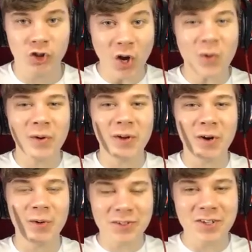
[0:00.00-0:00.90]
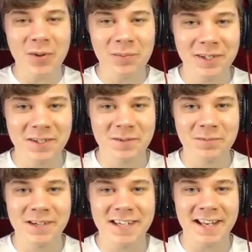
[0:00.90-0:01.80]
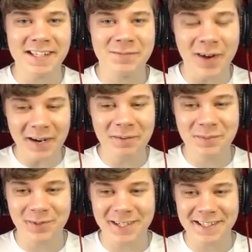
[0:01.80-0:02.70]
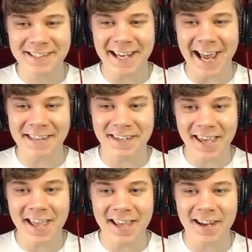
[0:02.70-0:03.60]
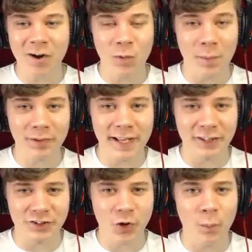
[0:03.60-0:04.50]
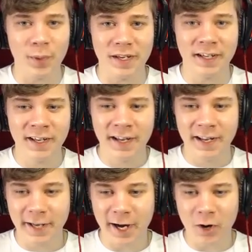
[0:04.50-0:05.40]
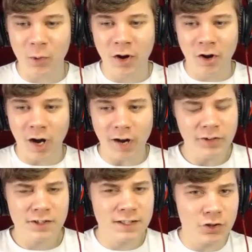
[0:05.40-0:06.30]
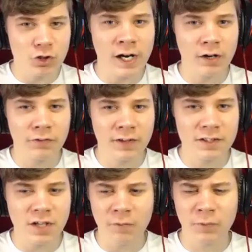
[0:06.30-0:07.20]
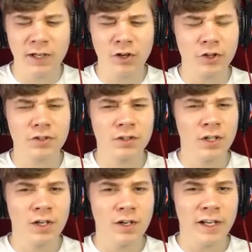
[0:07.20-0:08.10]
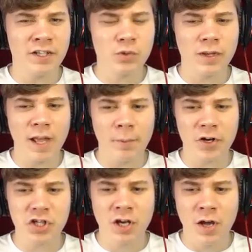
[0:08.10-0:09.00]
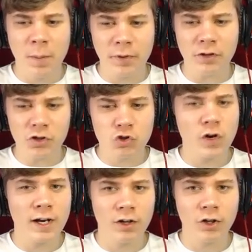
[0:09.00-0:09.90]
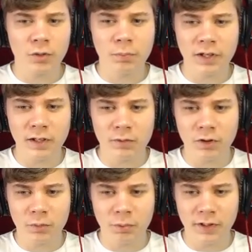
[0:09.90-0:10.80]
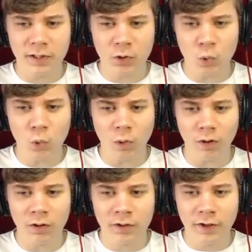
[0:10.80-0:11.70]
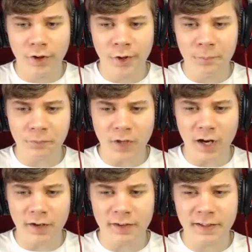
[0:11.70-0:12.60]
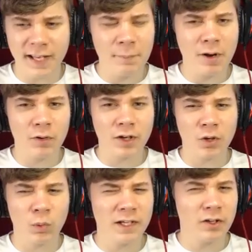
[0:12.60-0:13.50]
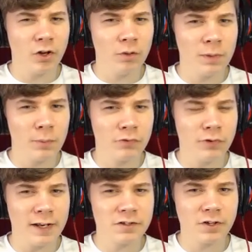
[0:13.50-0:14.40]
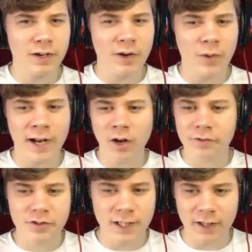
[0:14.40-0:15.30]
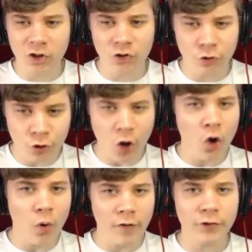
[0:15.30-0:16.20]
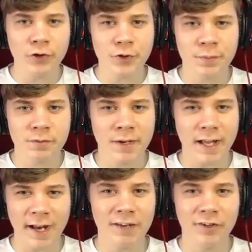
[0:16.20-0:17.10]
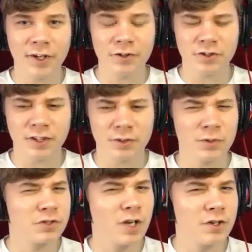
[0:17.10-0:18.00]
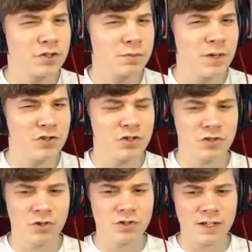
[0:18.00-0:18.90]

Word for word: Yo yo yo, what's going on Breezes and Presets? My name is Breezy and today we're playing Zombi. Now, I've only seen the trailer for this, I haven't really looked into it that much, but the trailer looked pretty, it looked pretty cool. Um, uh, it came out like a week ago, maybe a few days ago now, and I've seen no other YouTubers make any videos on this, which is kind of suspicious because